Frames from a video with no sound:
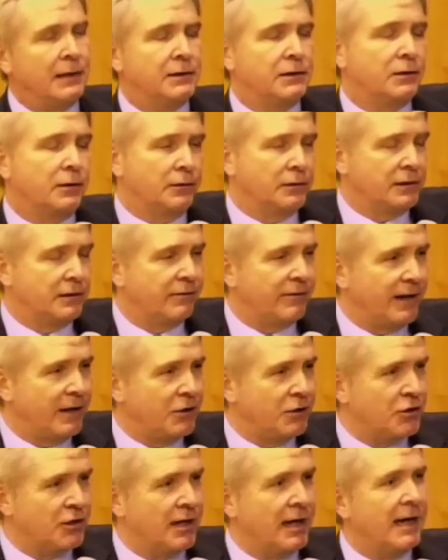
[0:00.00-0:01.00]

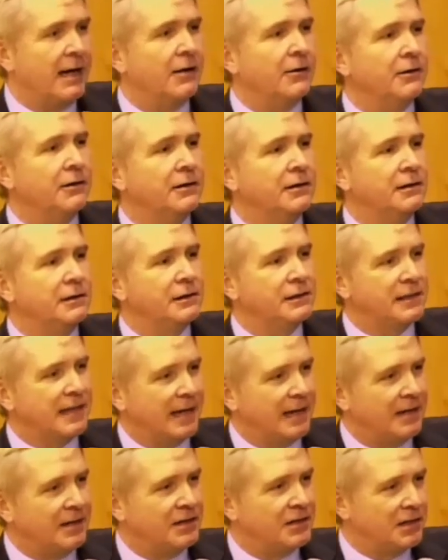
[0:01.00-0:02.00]
conservation areas
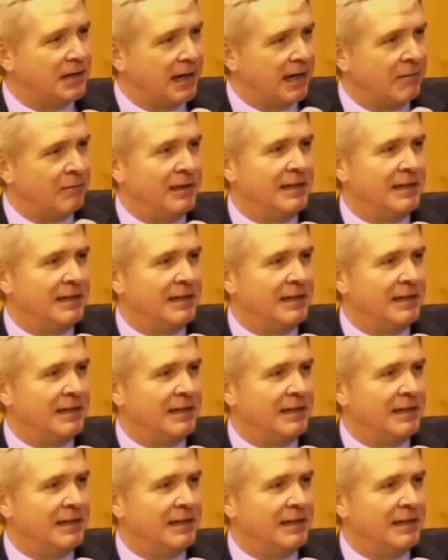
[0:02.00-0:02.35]
and um,